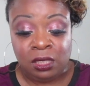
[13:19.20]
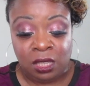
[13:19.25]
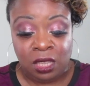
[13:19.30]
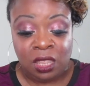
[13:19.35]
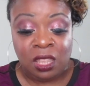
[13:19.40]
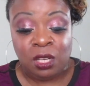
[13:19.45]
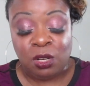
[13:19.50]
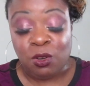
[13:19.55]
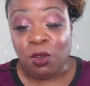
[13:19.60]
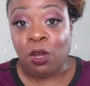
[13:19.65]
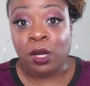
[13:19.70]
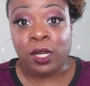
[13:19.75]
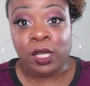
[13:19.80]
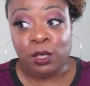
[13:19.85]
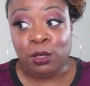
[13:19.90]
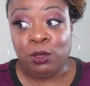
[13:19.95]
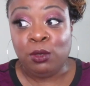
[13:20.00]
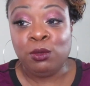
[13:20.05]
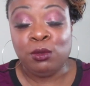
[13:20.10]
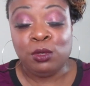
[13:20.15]
the naughty
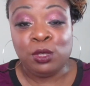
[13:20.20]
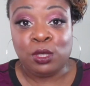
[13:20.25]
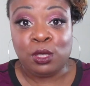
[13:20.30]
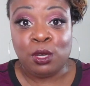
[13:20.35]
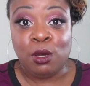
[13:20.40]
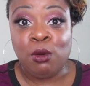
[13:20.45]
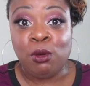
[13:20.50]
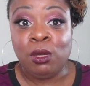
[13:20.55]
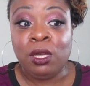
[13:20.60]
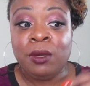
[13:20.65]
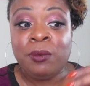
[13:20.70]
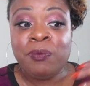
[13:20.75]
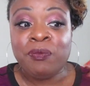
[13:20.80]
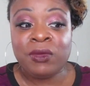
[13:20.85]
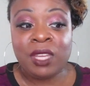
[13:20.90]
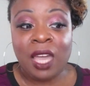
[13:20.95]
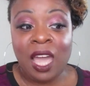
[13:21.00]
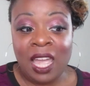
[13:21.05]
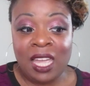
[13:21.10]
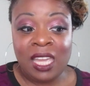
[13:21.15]
nude, so
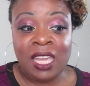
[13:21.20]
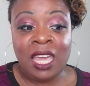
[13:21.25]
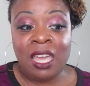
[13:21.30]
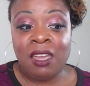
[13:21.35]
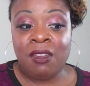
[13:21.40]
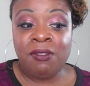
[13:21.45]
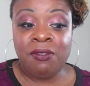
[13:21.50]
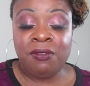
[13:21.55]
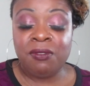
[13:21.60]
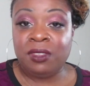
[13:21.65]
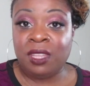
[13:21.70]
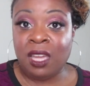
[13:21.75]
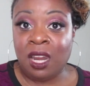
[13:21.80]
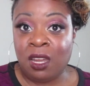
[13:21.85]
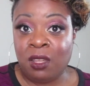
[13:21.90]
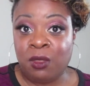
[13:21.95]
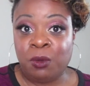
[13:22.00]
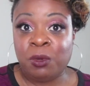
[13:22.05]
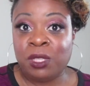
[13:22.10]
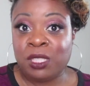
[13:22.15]
I gave
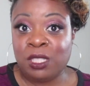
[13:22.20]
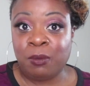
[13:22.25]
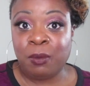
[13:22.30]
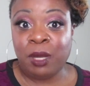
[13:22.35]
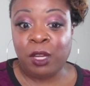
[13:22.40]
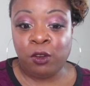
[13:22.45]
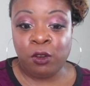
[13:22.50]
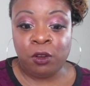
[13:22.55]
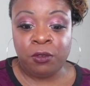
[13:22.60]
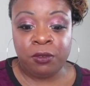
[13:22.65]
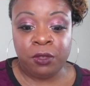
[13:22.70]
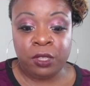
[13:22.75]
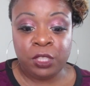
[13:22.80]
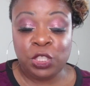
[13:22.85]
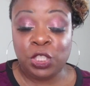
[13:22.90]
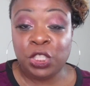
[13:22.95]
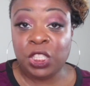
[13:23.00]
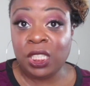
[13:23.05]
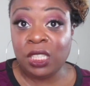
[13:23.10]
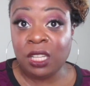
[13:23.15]
that other one to my girlfriend.
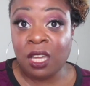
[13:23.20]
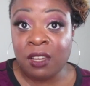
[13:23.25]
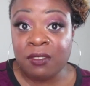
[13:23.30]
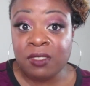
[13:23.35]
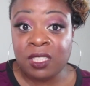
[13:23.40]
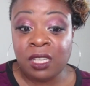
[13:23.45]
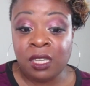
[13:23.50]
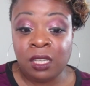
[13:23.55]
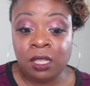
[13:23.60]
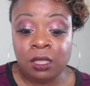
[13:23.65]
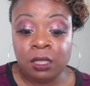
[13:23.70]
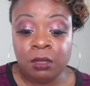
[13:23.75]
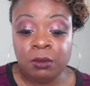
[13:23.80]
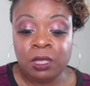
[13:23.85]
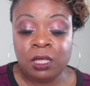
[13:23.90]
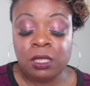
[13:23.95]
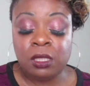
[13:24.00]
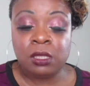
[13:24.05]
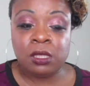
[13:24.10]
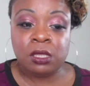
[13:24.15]
She loved it,
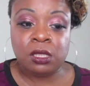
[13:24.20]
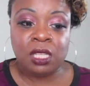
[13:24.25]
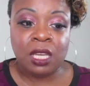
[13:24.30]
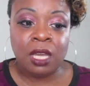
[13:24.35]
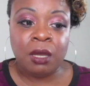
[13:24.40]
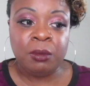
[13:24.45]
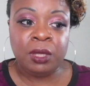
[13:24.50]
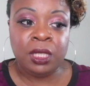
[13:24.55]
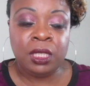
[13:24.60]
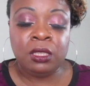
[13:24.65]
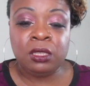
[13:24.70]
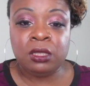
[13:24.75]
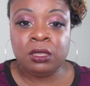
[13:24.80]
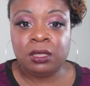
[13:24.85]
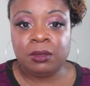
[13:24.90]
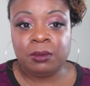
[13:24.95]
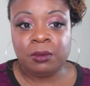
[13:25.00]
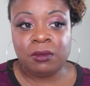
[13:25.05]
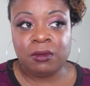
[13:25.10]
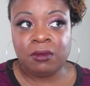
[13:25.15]
because I mean,
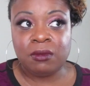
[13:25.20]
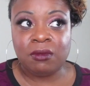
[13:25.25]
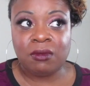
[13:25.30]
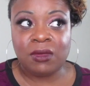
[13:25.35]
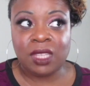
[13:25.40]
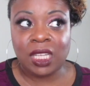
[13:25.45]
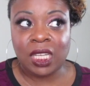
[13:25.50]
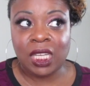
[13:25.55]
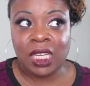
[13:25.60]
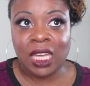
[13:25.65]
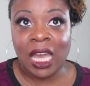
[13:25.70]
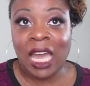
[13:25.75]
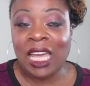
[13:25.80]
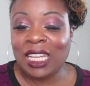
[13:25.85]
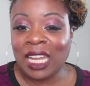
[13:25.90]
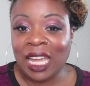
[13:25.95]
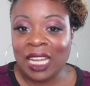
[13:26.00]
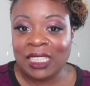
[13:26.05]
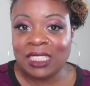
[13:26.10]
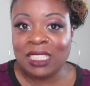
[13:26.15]
I
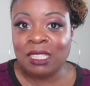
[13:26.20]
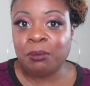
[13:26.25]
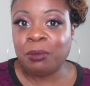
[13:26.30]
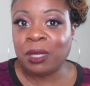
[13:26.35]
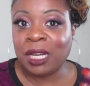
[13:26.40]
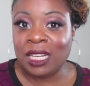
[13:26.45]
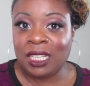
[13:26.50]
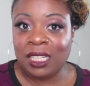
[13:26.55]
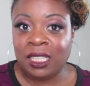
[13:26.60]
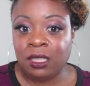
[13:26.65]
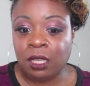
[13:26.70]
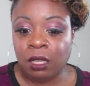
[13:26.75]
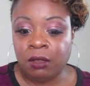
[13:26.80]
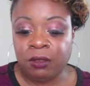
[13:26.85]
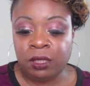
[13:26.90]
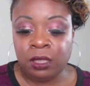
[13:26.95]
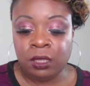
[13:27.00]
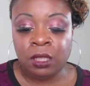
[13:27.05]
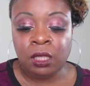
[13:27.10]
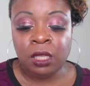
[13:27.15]
liked it, but I didn't love
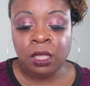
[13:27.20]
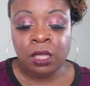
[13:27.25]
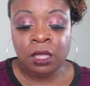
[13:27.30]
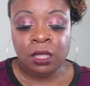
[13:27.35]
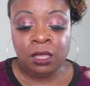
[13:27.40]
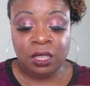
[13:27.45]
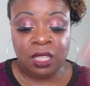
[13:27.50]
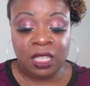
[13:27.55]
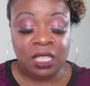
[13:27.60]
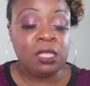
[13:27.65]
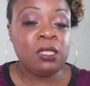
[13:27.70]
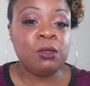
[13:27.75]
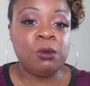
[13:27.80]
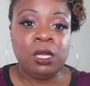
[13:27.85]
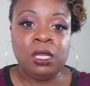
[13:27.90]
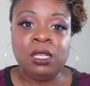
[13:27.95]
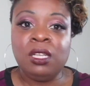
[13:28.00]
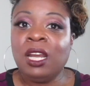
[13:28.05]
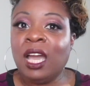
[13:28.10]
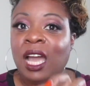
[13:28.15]
it. This
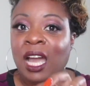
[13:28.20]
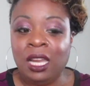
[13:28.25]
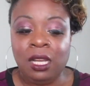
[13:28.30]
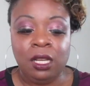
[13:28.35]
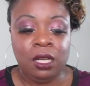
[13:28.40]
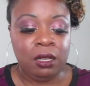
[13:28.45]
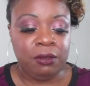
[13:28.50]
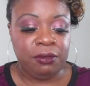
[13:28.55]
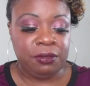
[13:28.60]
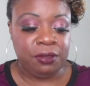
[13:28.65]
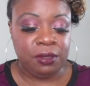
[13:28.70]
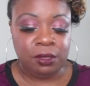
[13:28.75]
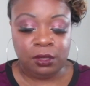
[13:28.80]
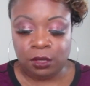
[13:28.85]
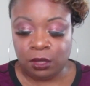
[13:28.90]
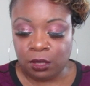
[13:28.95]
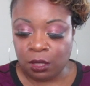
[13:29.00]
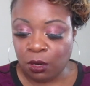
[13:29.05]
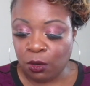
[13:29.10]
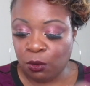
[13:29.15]
one I love,
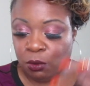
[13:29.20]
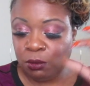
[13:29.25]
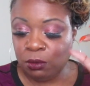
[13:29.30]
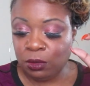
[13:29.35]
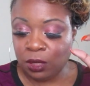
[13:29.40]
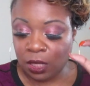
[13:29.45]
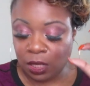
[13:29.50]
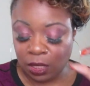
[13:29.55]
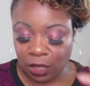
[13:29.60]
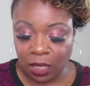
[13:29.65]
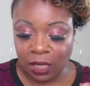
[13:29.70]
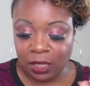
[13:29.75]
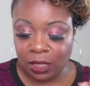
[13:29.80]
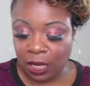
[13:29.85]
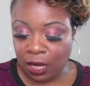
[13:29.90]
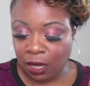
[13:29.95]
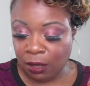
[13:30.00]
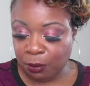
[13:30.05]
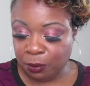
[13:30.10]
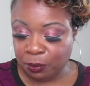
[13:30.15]
so yeah.